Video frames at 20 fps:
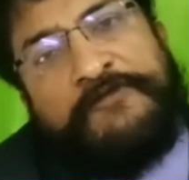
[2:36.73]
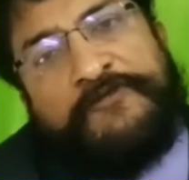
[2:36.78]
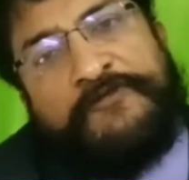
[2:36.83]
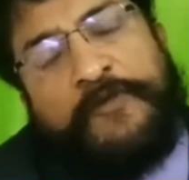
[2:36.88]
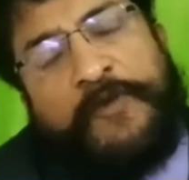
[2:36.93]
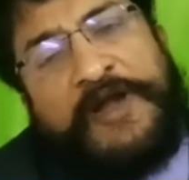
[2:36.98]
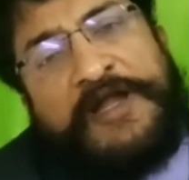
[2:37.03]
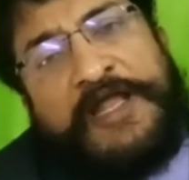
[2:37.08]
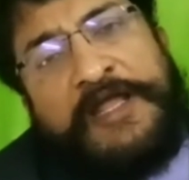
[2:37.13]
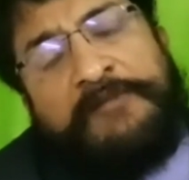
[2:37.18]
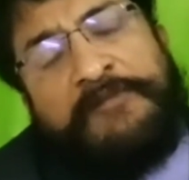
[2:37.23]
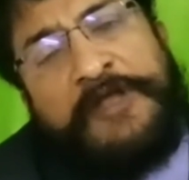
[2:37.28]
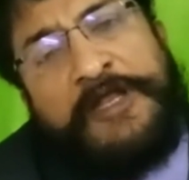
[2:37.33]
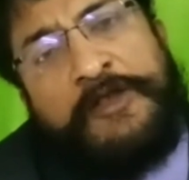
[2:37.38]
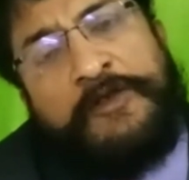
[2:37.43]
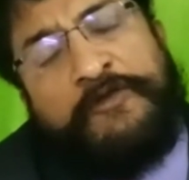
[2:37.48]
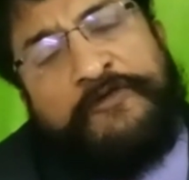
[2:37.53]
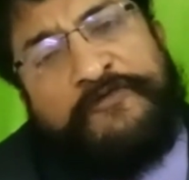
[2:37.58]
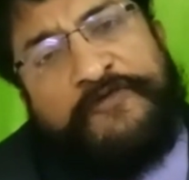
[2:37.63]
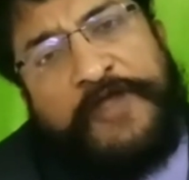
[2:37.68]
So what I
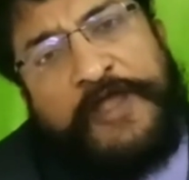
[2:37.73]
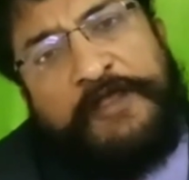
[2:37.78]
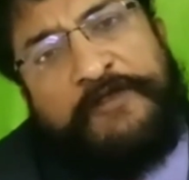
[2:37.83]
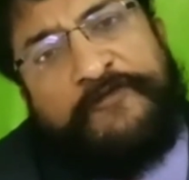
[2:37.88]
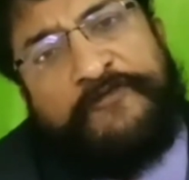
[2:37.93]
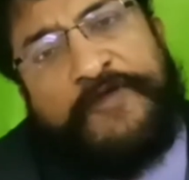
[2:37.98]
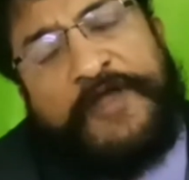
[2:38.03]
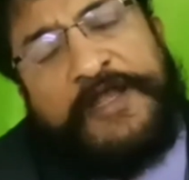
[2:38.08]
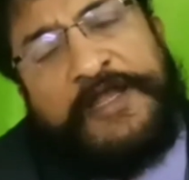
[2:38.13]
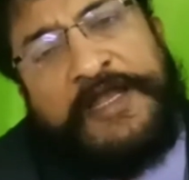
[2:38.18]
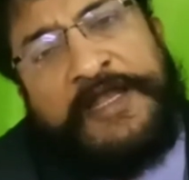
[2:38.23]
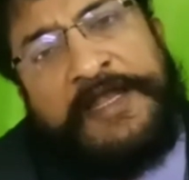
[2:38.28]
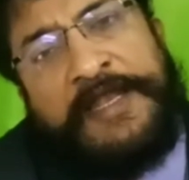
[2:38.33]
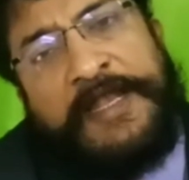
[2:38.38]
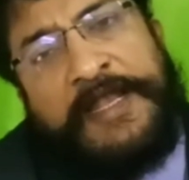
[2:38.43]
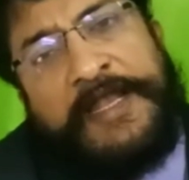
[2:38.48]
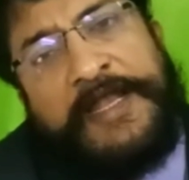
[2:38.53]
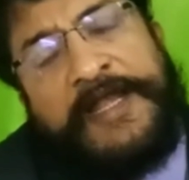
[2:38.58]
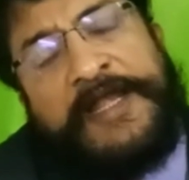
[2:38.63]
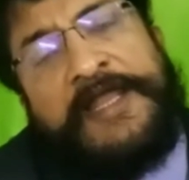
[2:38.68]
mean to say is that in
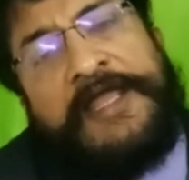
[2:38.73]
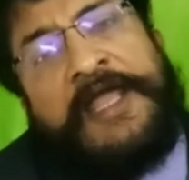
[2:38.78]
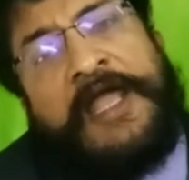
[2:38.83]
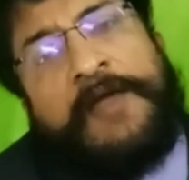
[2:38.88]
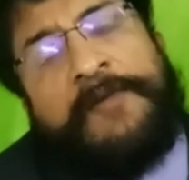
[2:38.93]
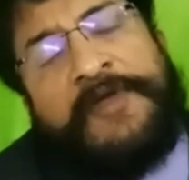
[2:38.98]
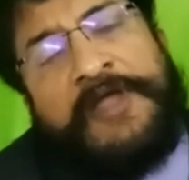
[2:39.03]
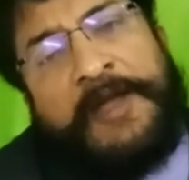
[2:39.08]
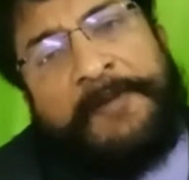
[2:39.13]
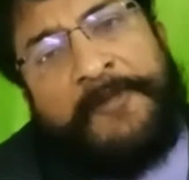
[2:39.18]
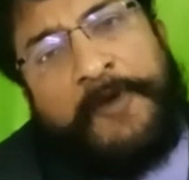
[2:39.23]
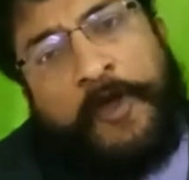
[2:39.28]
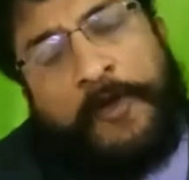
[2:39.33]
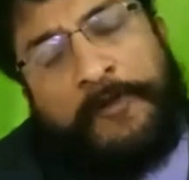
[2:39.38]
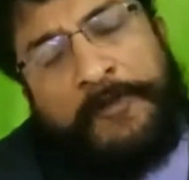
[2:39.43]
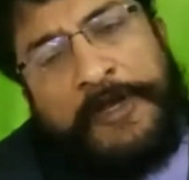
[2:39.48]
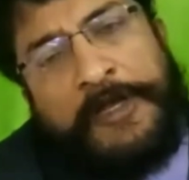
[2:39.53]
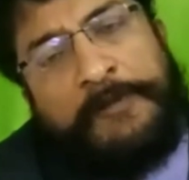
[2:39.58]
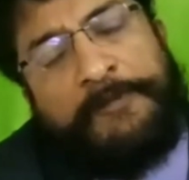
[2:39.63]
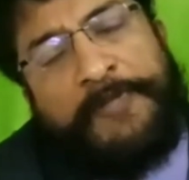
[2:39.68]
a lady having
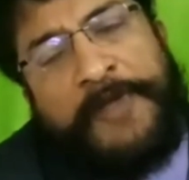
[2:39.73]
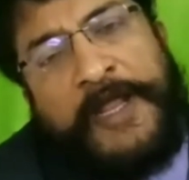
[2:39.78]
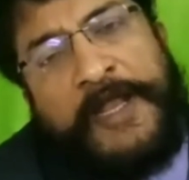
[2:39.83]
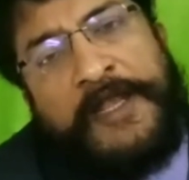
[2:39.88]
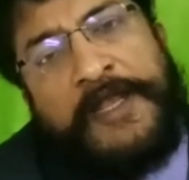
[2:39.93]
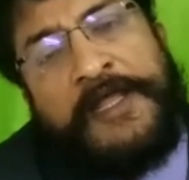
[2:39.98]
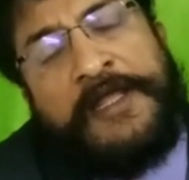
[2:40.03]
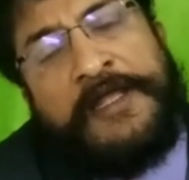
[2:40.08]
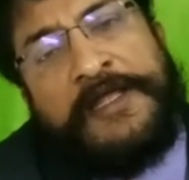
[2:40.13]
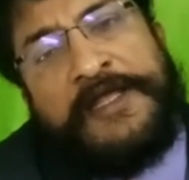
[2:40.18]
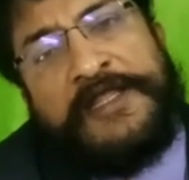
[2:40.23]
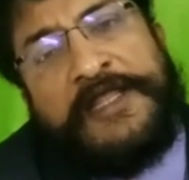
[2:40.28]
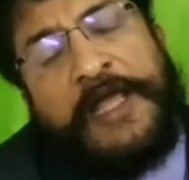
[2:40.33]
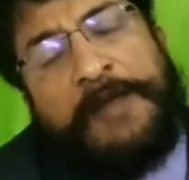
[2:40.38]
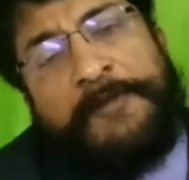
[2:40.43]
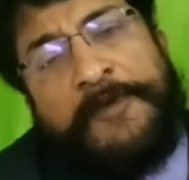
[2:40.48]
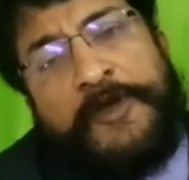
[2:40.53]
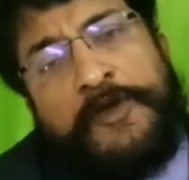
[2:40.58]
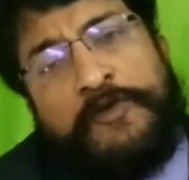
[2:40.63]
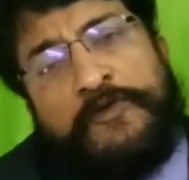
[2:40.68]
abdominal pain, it
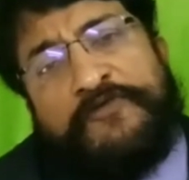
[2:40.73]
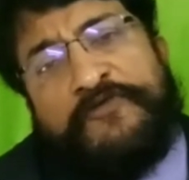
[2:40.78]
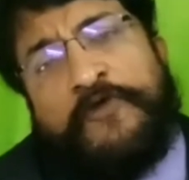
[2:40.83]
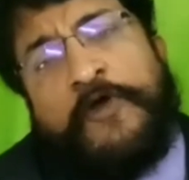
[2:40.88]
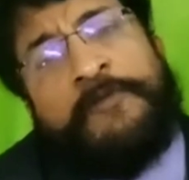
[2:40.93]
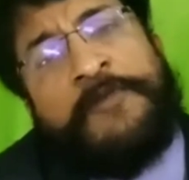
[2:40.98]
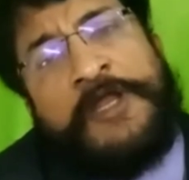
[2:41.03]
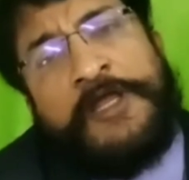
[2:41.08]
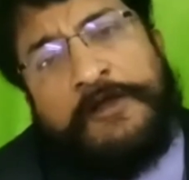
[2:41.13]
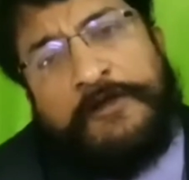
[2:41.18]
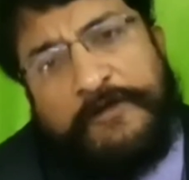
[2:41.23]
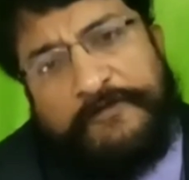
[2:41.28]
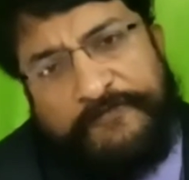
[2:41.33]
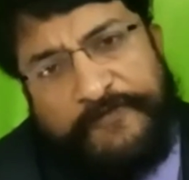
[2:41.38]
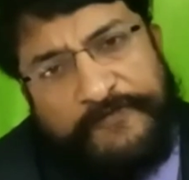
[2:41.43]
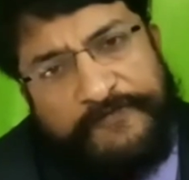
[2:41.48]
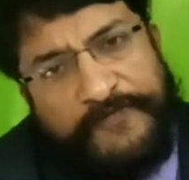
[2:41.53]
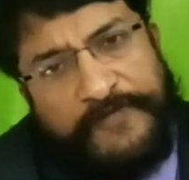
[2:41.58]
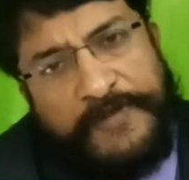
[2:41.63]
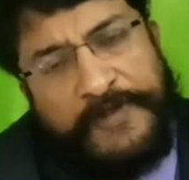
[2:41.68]
can be due to so many
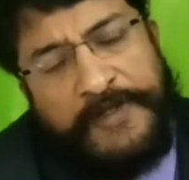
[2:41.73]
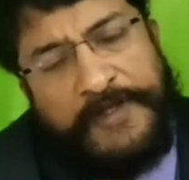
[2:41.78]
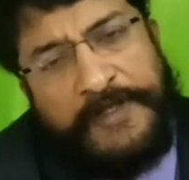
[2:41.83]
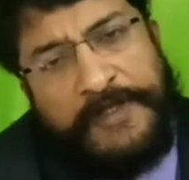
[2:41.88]
causes.